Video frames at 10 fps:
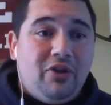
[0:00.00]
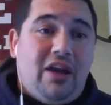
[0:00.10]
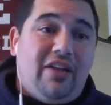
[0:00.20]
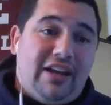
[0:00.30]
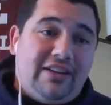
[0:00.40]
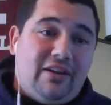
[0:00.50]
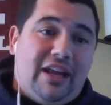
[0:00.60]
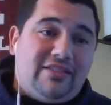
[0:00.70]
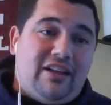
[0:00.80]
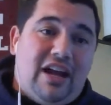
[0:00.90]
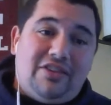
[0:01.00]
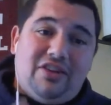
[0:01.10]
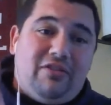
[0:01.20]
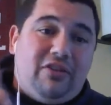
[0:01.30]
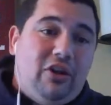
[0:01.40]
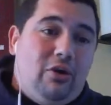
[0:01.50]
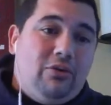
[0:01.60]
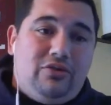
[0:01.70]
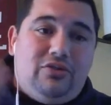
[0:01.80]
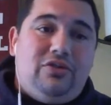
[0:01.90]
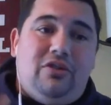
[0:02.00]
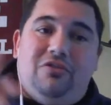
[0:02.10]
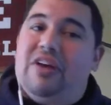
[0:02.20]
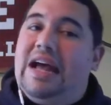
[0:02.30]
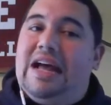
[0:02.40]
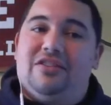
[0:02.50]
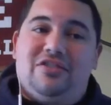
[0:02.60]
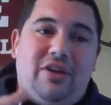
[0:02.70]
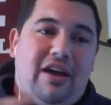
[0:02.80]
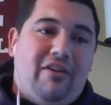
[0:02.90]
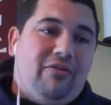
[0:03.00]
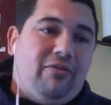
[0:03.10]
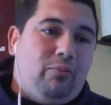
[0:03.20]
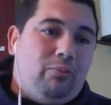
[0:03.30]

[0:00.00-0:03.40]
yeah, like I said last class, you have clothes, you have hats, you have